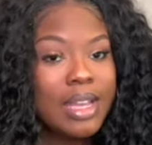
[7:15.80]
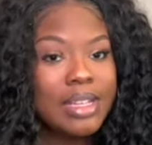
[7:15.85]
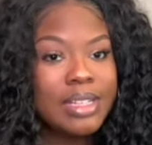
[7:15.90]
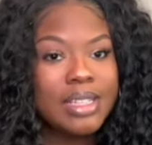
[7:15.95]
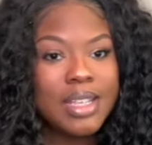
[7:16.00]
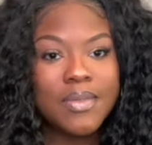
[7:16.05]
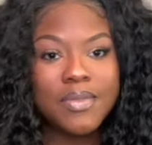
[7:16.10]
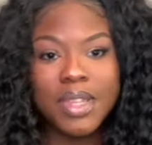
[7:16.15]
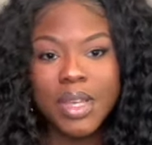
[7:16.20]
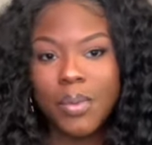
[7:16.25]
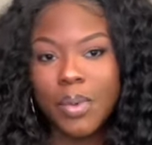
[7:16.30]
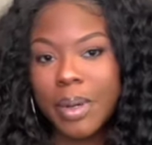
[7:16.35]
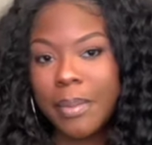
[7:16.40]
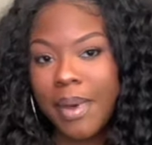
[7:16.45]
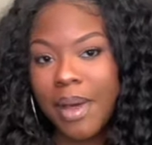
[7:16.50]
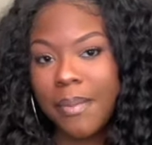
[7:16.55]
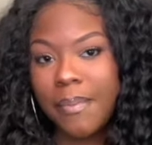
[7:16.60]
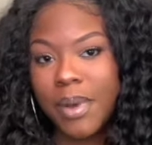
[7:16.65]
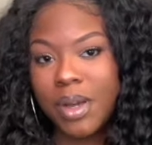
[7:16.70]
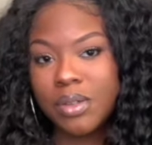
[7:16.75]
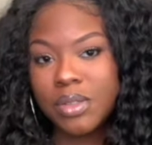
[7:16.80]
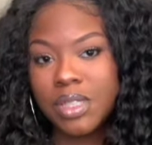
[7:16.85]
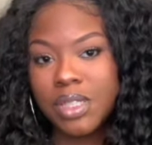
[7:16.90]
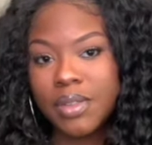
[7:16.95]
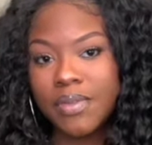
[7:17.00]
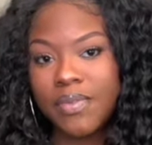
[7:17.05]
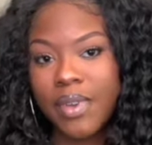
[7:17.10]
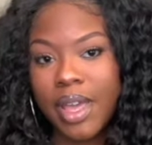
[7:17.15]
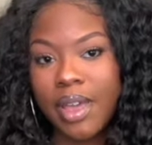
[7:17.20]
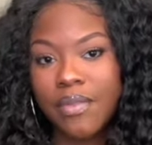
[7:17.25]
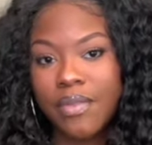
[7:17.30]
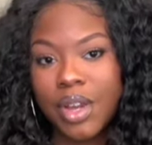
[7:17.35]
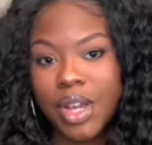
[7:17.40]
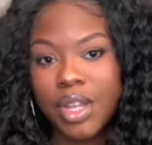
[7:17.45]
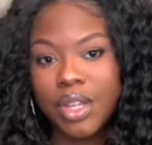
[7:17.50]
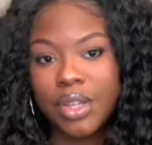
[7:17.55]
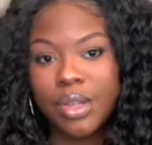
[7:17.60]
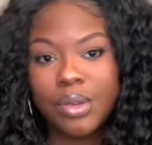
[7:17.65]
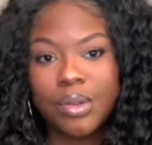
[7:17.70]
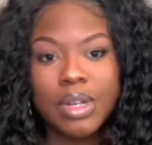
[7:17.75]
Definitely one of my most
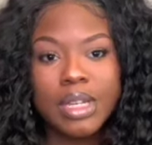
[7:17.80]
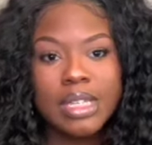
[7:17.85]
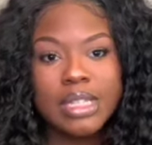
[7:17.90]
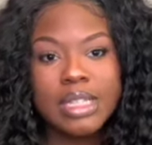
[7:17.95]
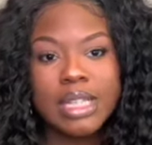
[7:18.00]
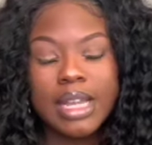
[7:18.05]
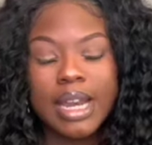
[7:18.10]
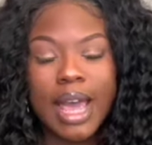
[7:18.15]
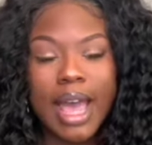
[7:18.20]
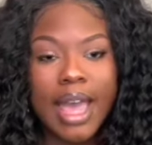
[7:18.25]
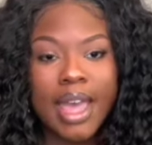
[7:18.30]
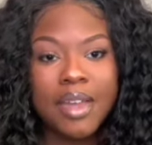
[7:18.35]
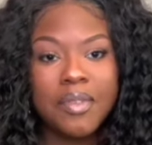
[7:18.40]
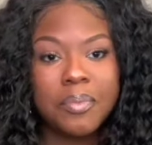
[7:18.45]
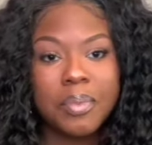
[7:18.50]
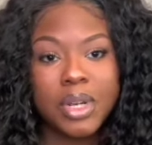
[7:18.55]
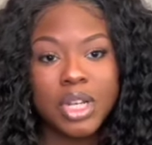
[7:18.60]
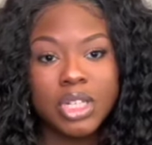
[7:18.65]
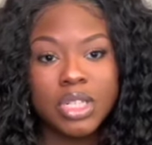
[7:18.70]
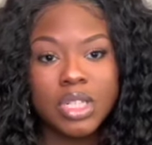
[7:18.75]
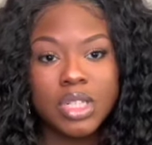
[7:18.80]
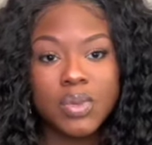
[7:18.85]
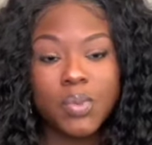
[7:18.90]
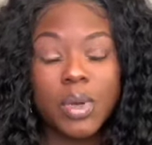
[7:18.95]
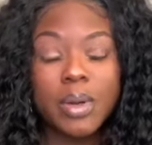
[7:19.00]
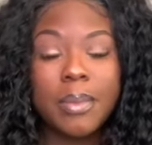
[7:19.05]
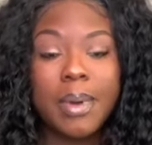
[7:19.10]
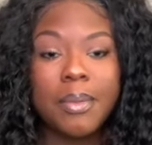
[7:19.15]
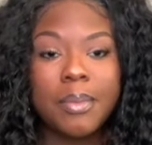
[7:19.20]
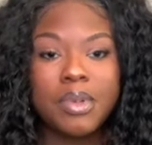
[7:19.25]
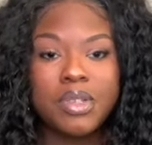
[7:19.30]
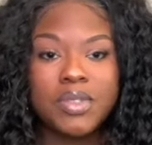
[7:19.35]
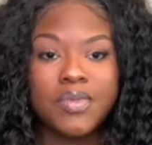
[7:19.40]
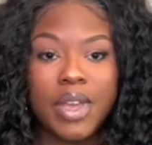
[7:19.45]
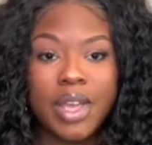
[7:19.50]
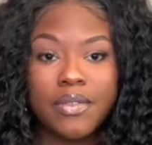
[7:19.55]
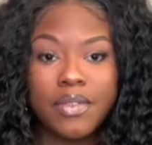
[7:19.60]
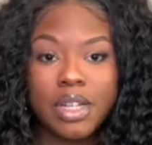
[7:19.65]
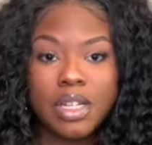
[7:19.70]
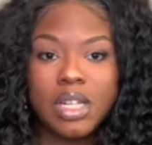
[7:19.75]
favorite units that I have purchased, one of my most
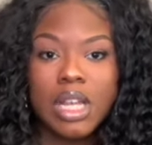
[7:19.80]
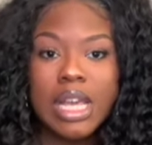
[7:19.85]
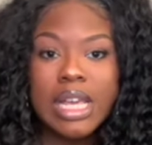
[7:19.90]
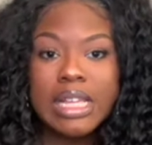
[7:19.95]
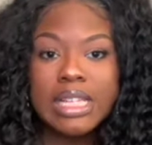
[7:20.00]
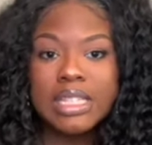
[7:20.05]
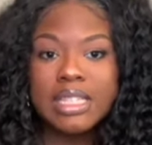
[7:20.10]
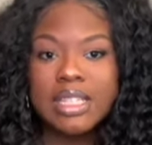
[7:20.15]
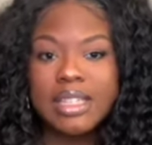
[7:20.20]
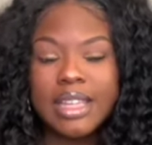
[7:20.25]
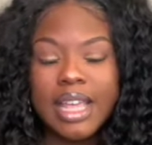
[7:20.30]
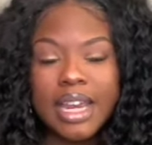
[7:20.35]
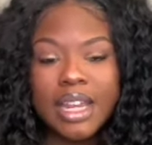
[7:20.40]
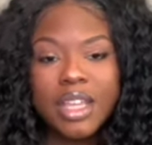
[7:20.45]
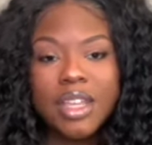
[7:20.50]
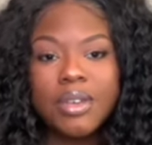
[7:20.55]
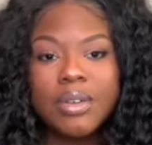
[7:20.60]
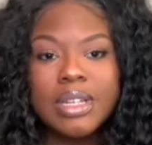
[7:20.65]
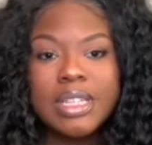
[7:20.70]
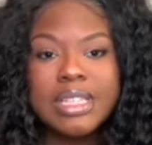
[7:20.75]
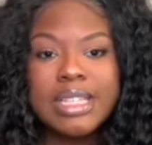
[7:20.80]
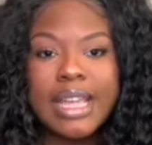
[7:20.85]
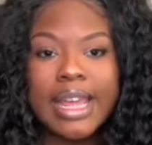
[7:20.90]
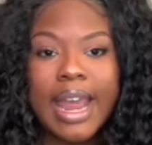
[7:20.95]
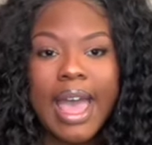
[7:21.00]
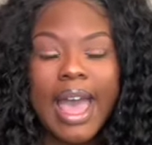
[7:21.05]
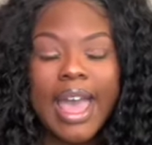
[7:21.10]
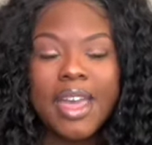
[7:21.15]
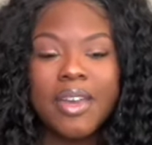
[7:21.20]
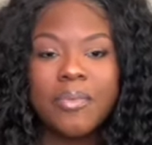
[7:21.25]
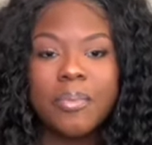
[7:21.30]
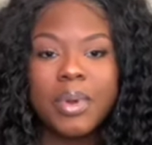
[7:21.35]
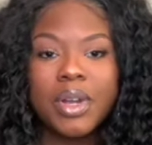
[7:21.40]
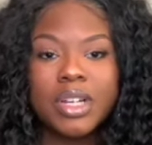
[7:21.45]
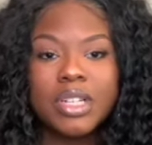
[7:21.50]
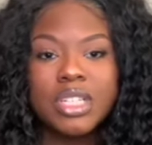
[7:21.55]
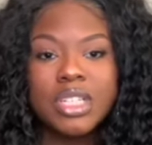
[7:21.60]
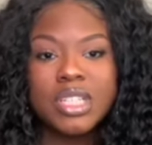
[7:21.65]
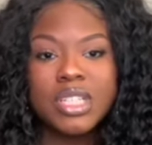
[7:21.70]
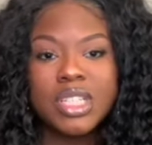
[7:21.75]
favorite synthetic units that I have
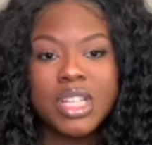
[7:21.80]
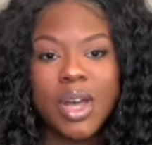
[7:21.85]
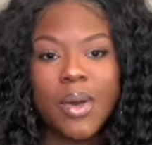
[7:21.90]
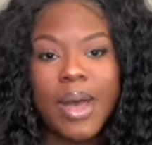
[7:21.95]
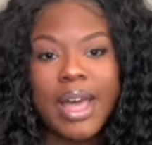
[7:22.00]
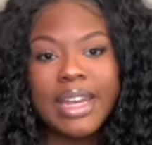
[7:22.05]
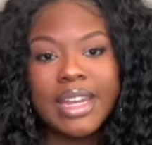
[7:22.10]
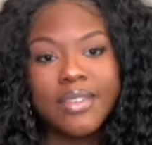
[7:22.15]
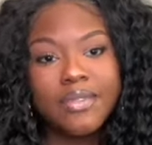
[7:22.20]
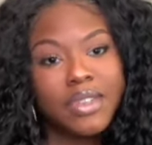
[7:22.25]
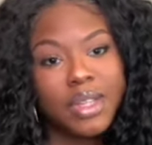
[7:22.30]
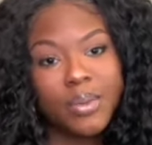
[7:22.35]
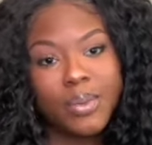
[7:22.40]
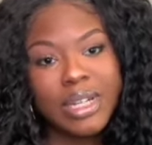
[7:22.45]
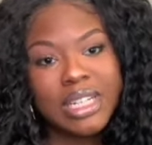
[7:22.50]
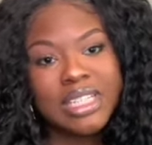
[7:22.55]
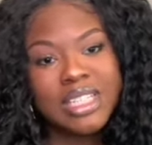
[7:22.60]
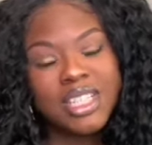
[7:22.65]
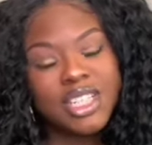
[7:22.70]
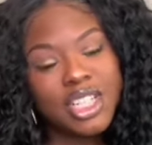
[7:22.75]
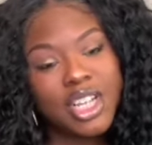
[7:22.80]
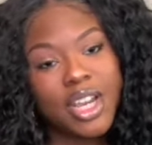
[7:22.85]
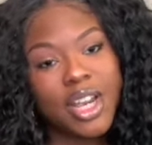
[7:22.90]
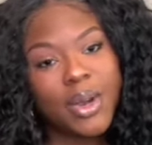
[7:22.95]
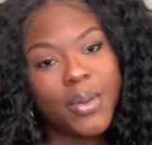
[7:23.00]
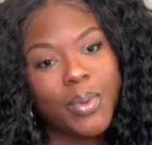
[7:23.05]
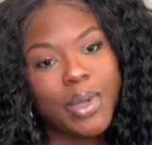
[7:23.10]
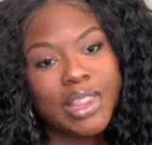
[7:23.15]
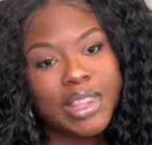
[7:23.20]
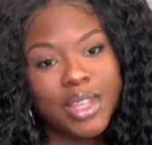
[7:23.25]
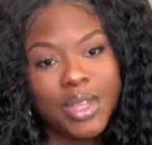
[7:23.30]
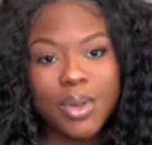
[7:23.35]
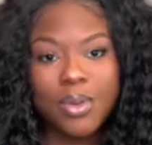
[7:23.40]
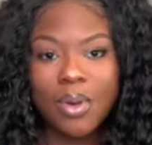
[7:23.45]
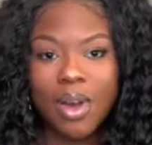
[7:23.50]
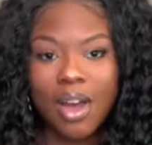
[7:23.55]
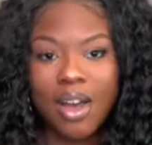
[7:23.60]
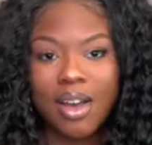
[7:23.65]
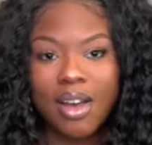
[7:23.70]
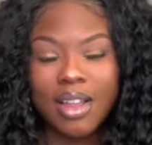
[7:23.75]
purchased. So I definitely wanted to share it with you
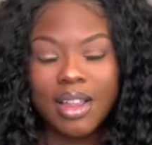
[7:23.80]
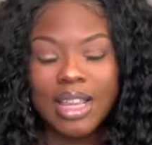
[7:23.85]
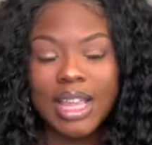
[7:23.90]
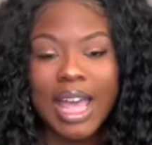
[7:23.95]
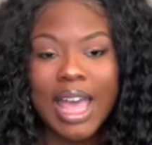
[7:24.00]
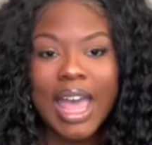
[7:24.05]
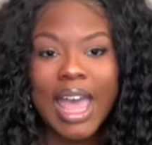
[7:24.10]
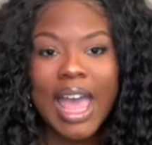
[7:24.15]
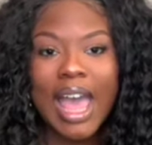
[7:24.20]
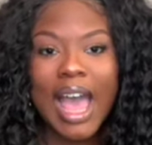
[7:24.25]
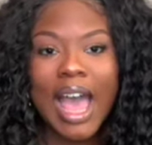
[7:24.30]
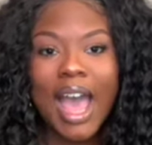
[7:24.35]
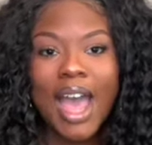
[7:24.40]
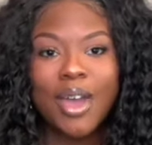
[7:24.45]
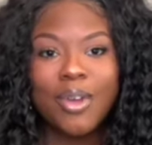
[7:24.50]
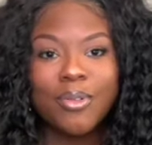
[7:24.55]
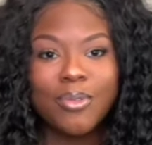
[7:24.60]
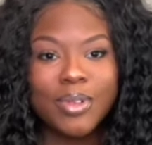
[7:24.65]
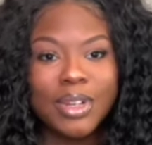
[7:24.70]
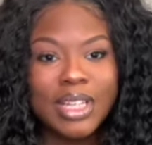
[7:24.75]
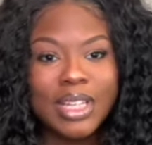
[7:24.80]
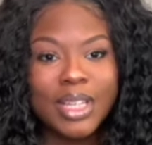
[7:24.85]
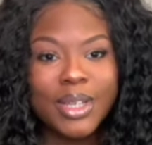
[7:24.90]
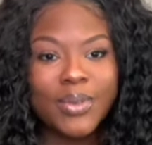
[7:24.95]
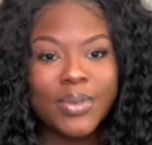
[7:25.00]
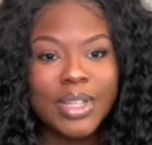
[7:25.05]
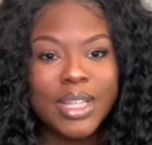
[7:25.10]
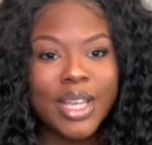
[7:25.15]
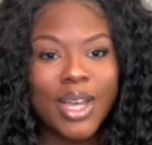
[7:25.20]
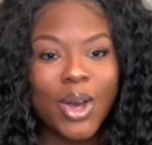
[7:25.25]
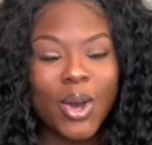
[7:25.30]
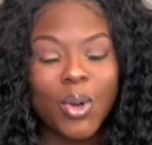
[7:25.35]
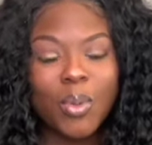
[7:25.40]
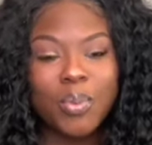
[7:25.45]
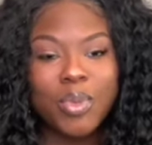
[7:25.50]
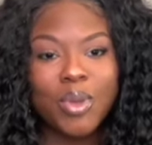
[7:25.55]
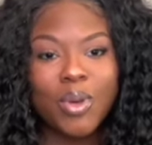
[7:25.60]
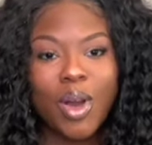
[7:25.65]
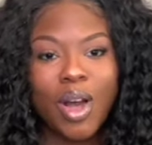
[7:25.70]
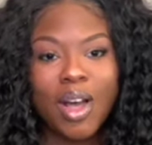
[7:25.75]
all. I really, really hope
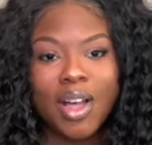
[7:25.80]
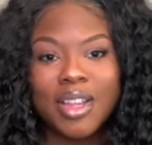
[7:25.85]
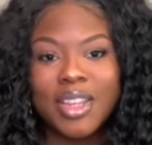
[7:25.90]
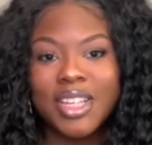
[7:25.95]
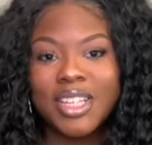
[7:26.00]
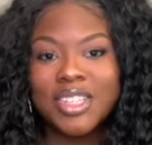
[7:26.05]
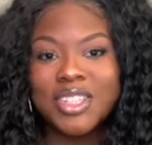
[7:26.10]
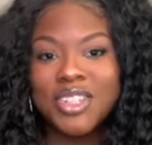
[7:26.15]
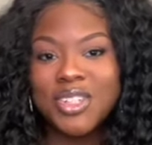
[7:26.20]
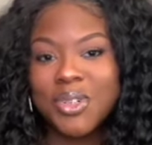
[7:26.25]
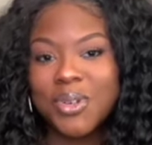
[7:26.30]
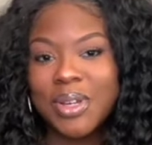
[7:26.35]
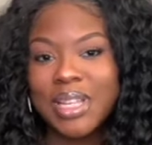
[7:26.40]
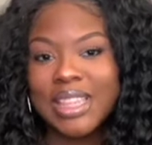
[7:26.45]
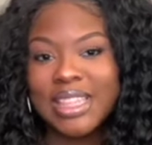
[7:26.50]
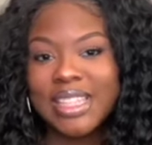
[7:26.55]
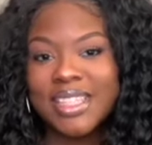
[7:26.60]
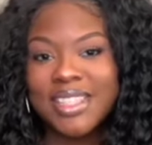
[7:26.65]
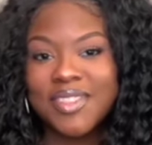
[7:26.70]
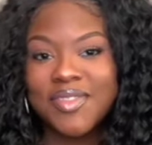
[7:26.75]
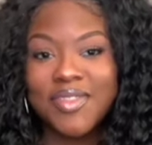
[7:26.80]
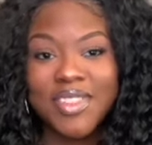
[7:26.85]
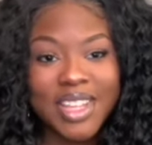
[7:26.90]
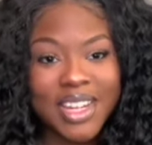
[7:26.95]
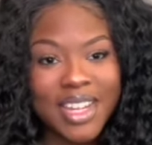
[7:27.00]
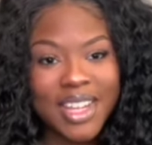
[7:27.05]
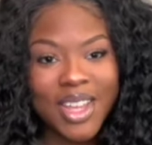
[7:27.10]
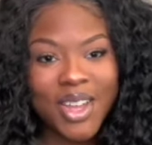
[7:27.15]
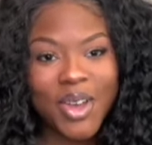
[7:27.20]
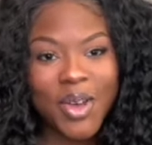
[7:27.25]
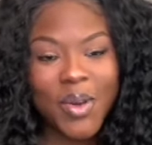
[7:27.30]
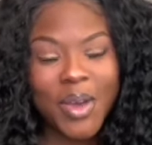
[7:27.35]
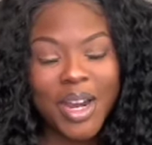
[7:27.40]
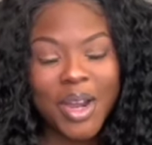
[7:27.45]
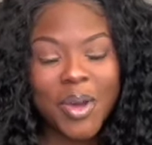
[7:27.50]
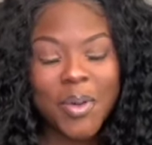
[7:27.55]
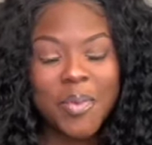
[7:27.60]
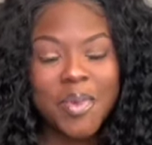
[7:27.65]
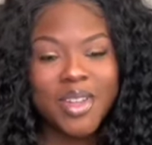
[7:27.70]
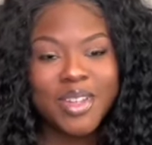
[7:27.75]
you all enjoyed this video, and I
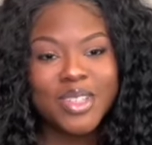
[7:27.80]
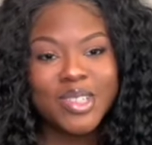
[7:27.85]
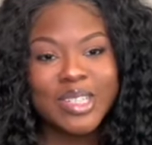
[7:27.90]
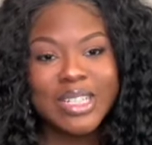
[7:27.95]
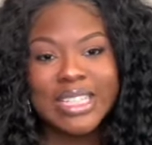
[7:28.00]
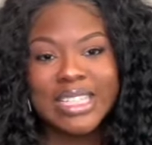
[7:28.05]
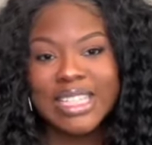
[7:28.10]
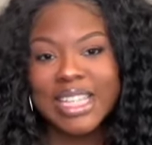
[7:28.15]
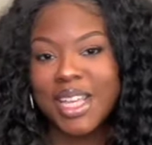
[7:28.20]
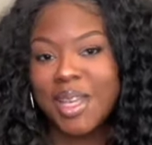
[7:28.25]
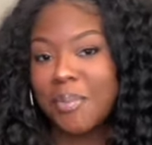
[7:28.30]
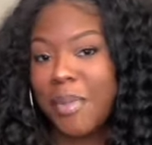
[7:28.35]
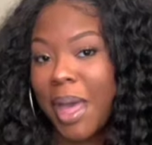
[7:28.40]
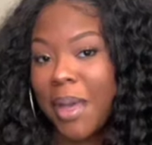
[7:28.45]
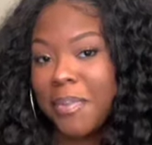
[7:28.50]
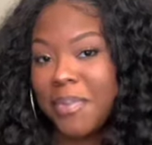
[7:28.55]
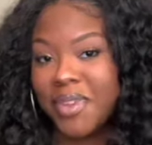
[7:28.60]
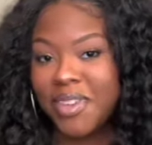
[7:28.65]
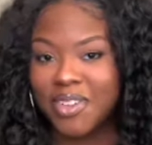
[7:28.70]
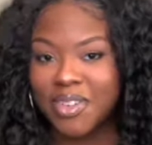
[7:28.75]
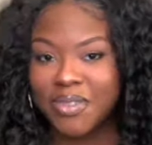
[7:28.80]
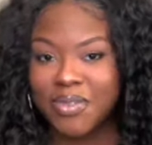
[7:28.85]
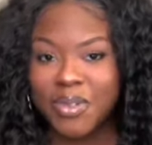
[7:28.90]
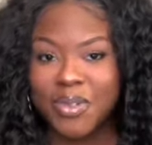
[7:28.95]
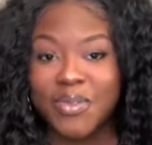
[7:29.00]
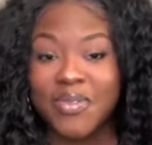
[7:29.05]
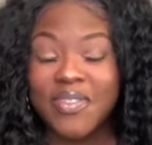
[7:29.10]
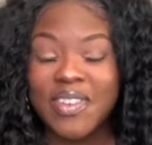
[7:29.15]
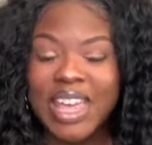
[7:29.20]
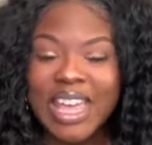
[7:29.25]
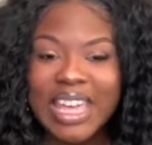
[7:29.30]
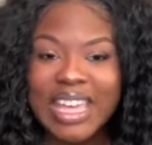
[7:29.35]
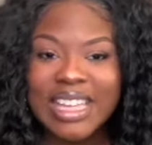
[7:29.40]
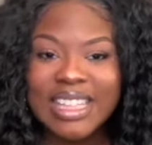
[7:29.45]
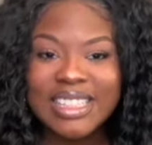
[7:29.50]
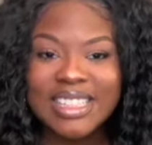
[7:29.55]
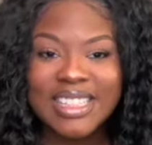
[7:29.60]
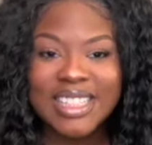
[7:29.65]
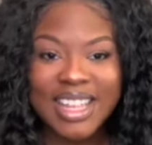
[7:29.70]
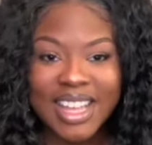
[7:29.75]
hope you enjoyed seeing my beautiful
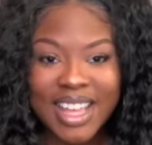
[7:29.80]
face.